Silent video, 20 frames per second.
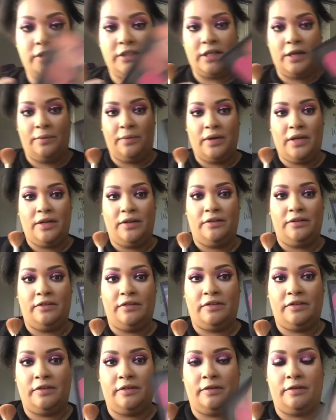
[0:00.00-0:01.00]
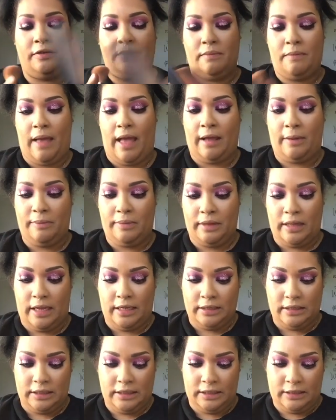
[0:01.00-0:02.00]
So I'm going to use MAC
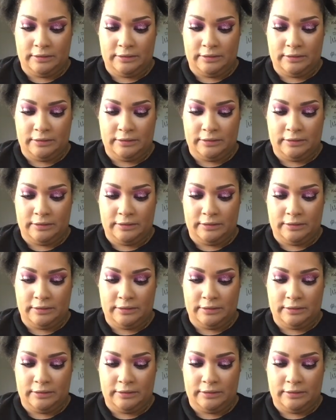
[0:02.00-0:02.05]
Blunt.